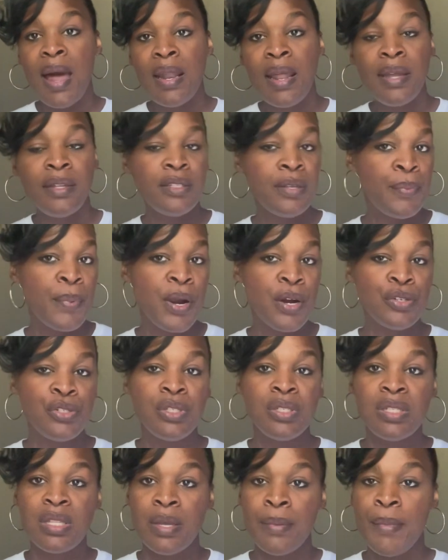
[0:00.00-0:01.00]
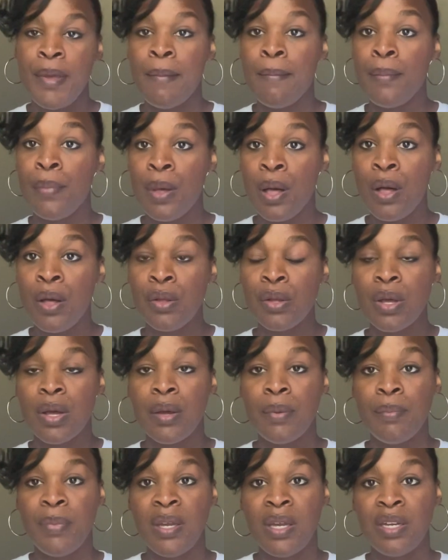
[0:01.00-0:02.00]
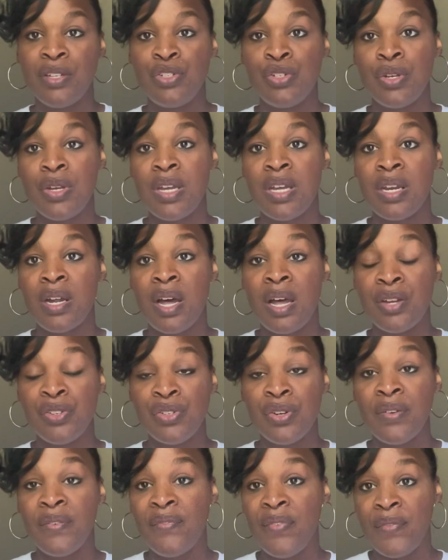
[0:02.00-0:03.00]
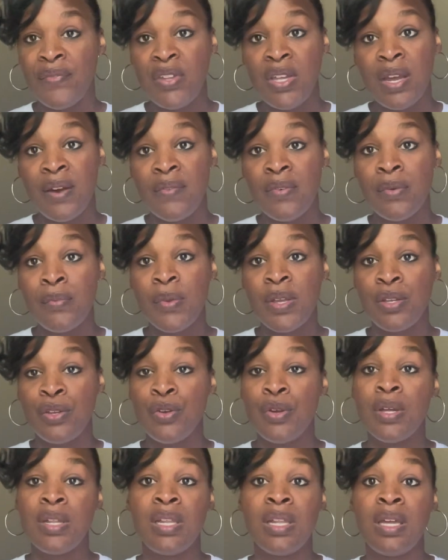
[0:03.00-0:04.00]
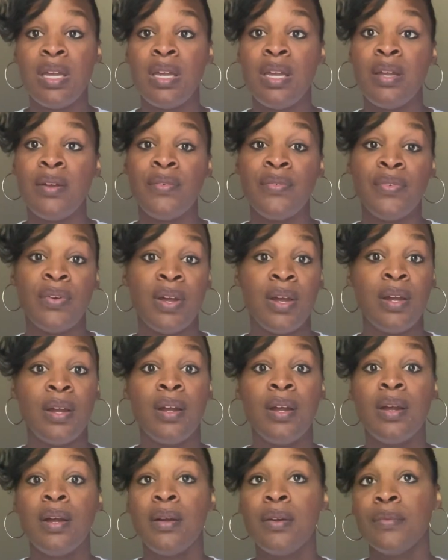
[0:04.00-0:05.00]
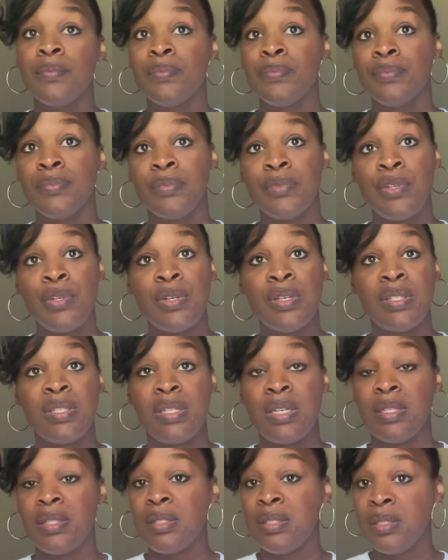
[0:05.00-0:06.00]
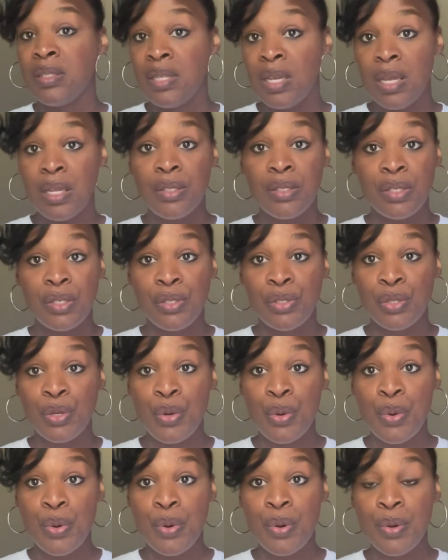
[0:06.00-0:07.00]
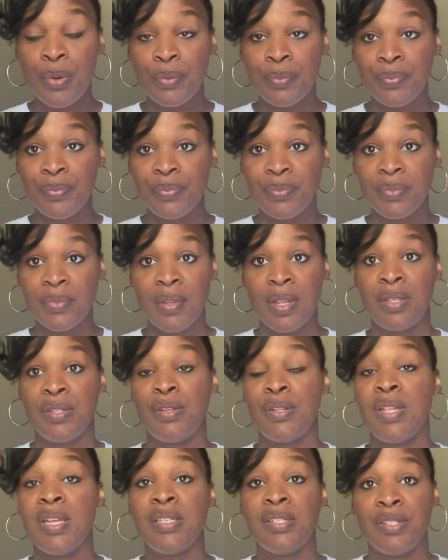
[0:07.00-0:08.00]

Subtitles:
like to purchase them in bulk because you can get 150 of them and you can send 10 to school, so that's